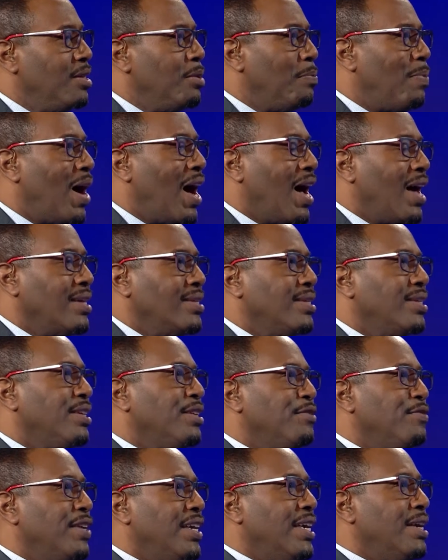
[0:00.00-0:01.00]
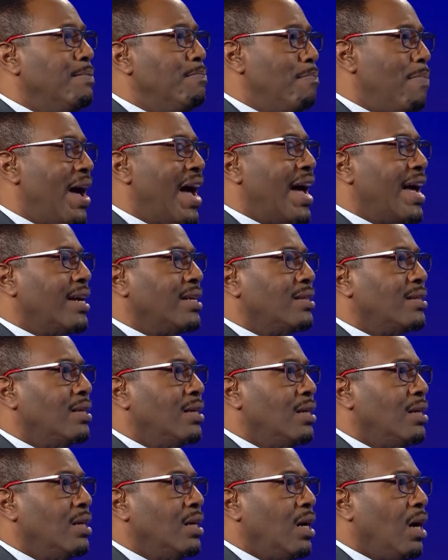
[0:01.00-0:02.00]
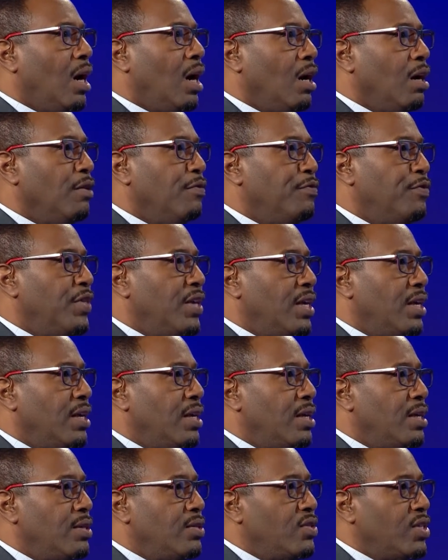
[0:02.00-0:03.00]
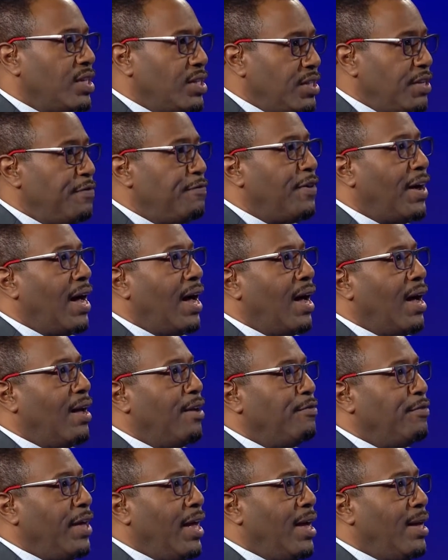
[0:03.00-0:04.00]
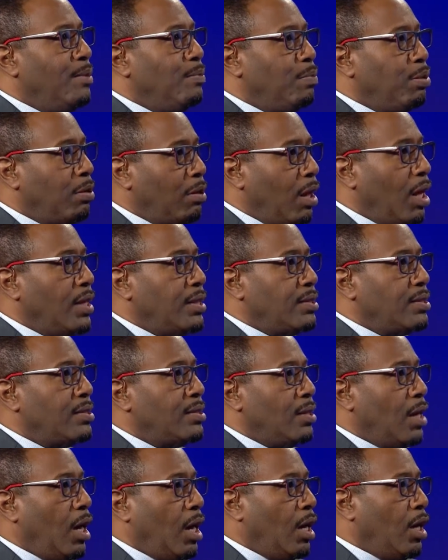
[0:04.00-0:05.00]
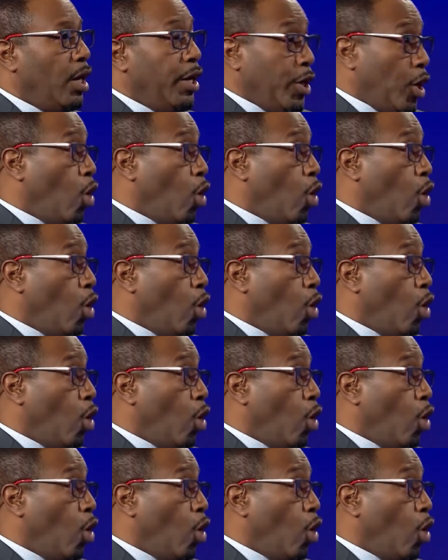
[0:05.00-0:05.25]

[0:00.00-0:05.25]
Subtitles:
the positive impact of the 65 and plus and